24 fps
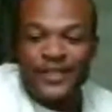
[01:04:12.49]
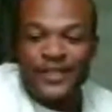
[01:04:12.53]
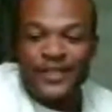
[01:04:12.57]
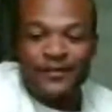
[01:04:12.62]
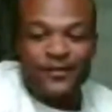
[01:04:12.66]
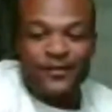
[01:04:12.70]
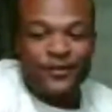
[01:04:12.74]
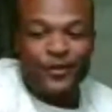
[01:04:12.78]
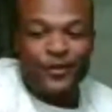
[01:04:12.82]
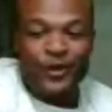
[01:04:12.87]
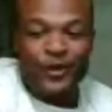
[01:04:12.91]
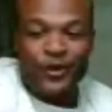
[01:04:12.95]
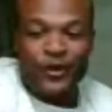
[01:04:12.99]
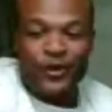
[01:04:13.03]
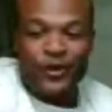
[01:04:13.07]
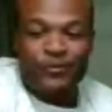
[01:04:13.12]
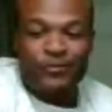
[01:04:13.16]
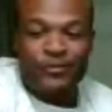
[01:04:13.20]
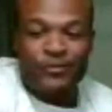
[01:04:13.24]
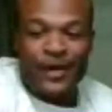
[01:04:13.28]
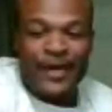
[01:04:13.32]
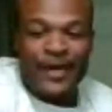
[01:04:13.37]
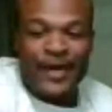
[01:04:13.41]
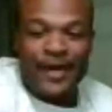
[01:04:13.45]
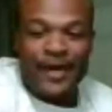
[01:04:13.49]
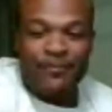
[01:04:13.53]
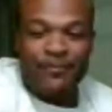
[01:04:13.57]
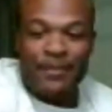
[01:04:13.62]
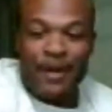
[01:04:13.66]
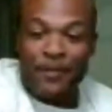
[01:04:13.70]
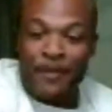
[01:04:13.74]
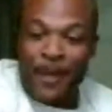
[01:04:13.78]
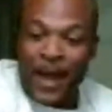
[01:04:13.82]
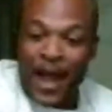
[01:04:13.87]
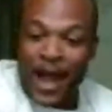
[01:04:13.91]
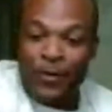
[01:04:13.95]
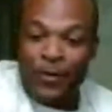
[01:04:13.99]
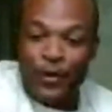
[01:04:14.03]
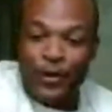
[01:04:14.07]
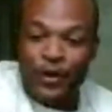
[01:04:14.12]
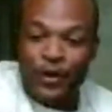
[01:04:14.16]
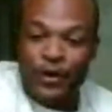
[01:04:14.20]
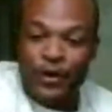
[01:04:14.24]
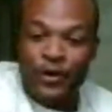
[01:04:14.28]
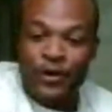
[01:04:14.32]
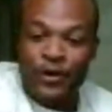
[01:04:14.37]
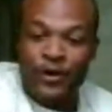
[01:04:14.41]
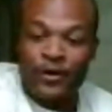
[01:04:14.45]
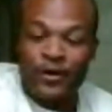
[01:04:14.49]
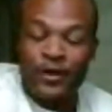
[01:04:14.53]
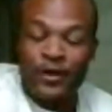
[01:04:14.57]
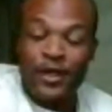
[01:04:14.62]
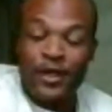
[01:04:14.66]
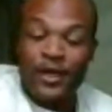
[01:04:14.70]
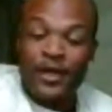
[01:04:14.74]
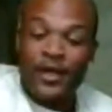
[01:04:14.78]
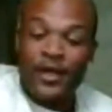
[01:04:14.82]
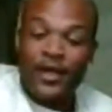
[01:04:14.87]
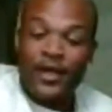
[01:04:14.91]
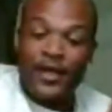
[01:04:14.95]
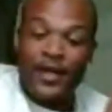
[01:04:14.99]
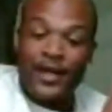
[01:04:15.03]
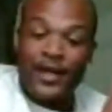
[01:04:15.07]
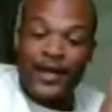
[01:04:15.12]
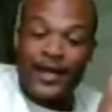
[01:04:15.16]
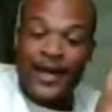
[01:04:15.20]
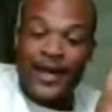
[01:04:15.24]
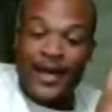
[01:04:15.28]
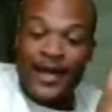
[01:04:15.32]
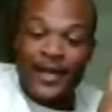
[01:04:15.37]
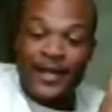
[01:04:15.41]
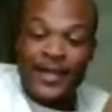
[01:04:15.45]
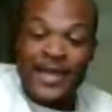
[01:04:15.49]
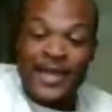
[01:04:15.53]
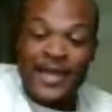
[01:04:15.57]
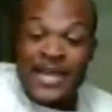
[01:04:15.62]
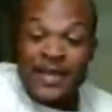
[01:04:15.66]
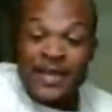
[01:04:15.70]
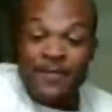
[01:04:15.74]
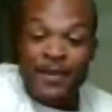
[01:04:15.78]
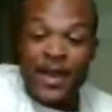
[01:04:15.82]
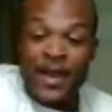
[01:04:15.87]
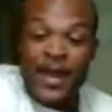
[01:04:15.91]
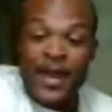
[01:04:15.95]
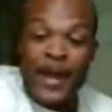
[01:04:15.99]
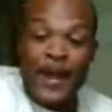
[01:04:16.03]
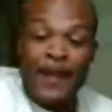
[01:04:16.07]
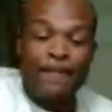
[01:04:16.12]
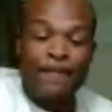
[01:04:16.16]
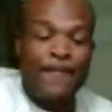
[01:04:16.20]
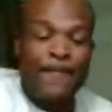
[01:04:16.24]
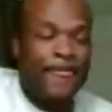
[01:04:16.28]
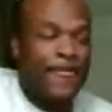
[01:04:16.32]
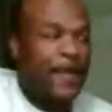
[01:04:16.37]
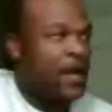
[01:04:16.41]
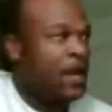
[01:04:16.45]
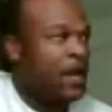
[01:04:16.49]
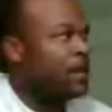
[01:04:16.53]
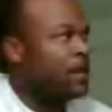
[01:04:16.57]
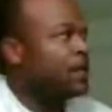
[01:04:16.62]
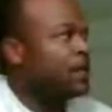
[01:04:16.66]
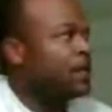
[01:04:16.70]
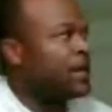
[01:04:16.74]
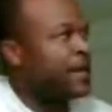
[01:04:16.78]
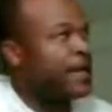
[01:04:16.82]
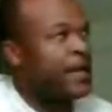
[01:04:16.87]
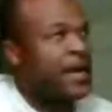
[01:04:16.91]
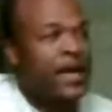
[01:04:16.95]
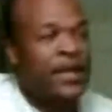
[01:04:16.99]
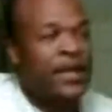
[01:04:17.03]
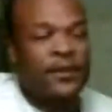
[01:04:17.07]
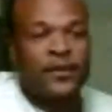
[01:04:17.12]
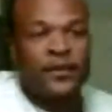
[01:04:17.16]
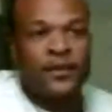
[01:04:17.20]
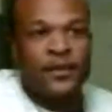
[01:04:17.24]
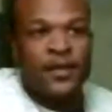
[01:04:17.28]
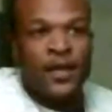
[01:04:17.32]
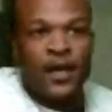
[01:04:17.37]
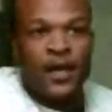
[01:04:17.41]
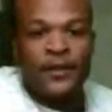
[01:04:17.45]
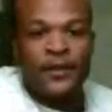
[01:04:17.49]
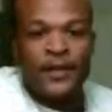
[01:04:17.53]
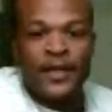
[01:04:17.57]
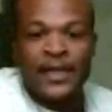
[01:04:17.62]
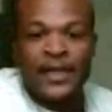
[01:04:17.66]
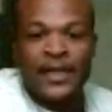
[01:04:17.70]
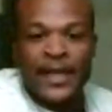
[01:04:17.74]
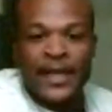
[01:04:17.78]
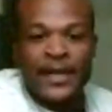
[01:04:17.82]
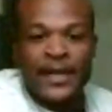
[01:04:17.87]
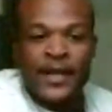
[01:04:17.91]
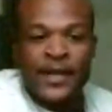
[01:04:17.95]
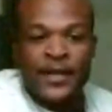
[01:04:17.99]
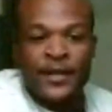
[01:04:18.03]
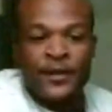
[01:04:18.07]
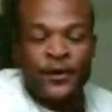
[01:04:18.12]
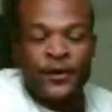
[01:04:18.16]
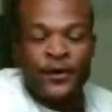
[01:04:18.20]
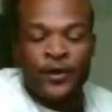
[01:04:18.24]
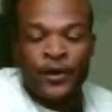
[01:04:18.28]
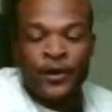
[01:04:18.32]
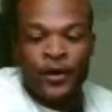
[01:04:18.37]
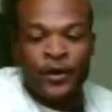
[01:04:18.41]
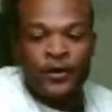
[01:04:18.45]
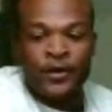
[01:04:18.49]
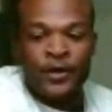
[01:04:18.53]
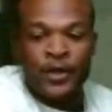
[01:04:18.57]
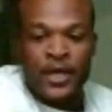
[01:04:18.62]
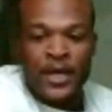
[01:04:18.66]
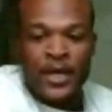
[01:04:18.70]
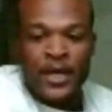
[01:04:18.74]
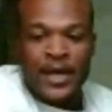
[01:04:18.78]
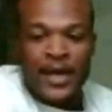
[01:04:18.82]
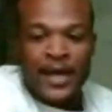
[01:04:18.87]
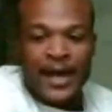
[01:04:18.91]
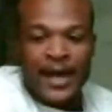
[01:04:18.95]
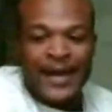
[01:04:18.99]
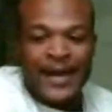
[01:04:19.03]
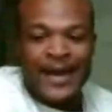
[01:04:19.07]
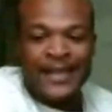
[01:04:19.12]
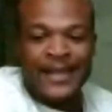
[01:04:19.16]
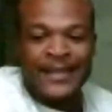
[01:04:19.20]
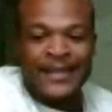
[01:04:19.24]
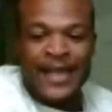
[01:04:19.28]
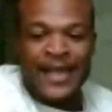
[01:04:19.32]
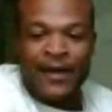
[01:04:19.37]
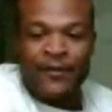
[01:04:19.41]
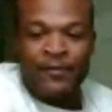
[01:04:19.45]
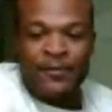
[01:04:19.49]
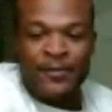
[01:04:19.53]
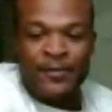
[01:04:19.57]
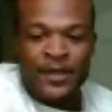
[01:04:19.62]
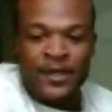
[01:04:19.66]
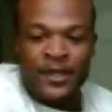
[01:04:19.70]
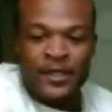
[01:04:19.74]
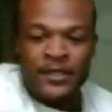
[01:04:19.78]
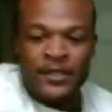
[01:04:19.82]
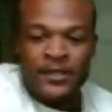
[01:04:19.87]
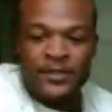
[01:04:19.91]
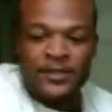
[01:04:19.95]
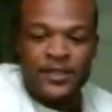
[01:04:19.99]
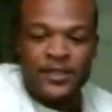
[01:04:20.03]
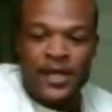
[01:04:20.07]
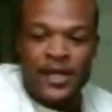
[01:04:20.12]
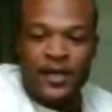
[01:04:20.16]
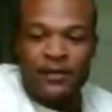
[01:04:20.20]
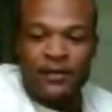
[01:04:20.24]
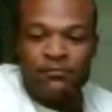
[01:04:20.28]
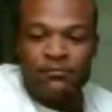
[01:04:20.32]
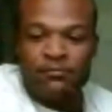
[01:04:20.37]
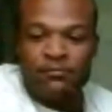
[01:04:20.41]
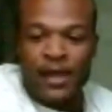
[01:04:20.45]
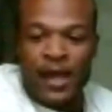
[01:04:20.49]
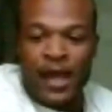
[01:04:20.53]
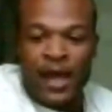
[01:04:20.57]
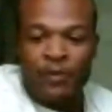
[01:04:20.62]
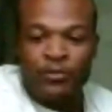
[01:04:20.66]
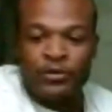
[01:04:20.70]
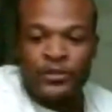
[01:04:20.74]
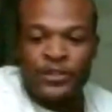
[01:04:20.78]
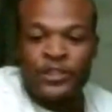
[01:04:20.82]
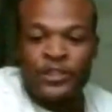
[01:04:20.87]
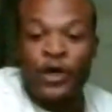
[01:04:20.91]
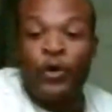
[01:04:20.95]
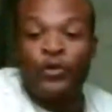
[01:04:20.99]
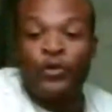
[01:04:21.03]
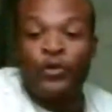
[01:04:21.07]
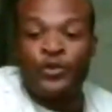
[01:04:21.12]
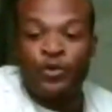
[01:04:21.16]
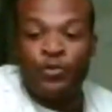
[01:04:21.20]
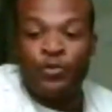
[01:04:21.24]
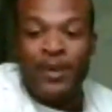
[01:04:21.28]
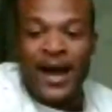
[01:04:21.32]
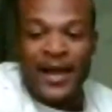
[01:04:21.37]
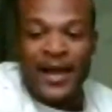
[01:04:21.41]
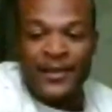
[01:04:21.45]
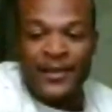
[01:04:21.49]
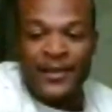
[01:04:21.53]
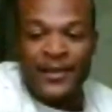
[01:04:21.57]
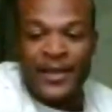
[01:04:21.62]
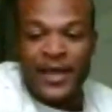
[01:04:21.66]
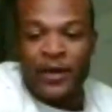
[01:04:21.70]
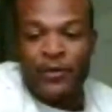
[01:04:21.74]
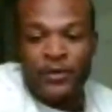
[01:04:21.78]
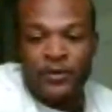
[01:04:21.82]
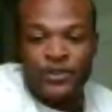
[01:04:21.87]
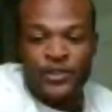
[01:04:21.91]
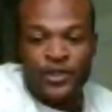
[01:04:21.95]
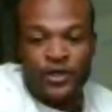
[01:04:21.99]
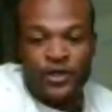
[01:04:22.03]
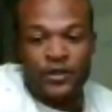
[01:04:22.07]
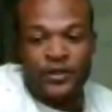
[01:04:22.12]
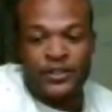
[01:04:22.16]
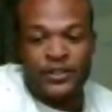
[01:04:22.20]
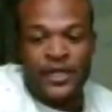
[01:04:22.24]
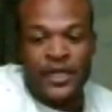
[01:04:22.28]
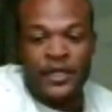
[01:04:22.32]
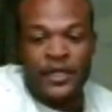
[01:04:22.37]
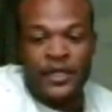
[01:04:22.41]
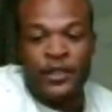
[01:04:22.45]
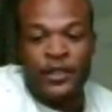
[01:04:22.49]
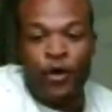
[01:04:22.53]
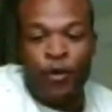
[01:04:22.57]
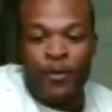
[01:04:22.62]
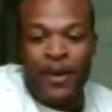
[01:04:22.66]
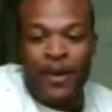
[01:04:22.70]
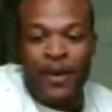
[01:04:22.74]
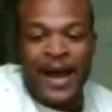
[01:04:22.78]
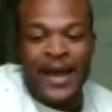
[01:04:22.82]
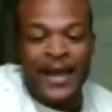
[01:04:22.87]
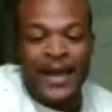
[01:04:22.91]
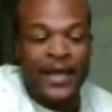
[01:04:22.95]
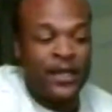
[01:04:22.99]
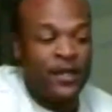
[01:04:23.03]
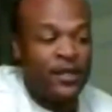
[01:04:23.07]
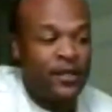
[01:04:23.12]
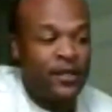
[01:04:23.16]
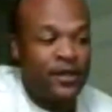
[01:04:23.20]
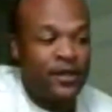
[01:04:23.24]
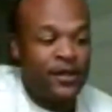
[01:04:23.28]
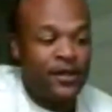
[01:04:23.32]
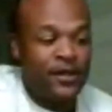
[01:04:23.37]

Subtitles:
I got my Power Girl, and I got He-Man, and then I got the Gladiator Hulk. I got that one because I was told to buy that one. Cheryl said, "Go buy it."